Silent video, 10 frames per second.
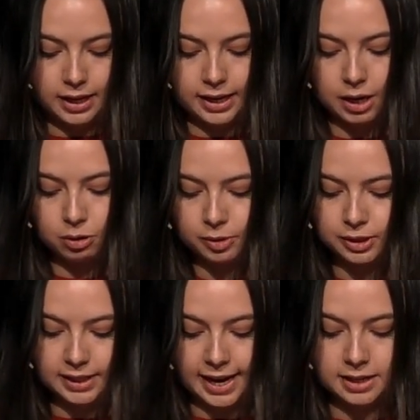and now
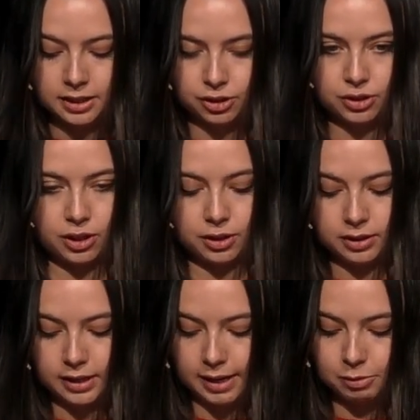almost 10 years
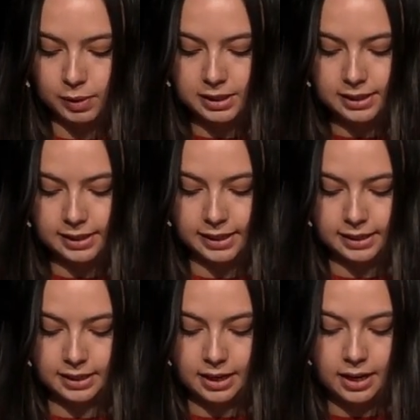on, I'm
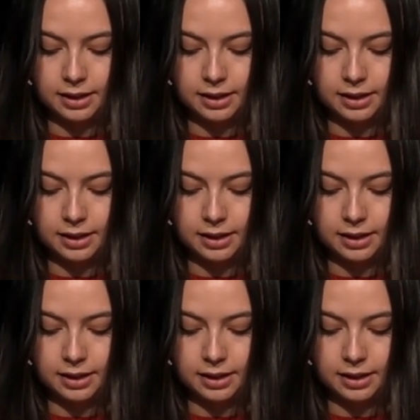26, and the